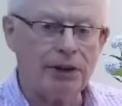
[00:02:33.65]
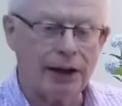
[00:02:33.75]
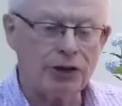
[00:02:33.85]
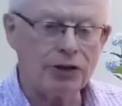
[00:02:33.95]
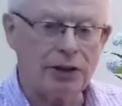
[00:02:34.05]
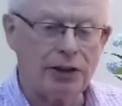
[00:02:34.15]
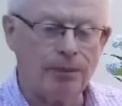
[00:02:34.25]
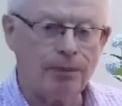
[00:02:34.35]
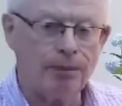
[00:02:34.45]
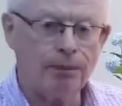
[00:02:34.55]
connection
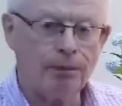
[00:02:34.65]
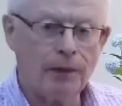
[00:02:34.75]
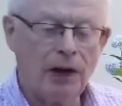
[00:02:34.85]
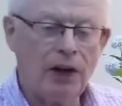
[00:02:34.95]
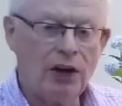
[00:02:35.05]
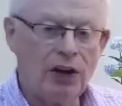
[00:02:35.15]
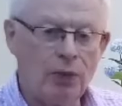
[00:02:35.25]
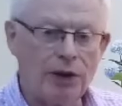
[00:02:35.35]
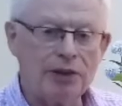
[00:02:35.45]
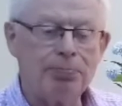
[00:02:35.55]

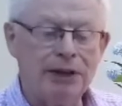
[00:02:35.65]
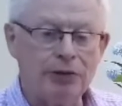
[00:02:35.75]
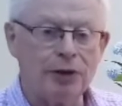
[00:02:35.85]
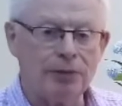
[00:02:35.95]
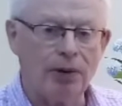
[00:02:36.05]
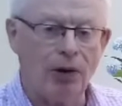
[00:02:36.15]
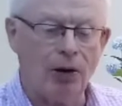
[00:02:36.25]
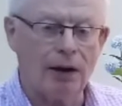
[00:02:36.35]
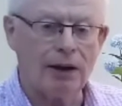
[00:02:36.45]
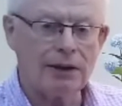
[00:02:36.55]
with Peter and
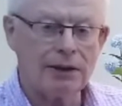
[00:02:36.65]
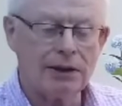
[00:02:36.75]
Paul.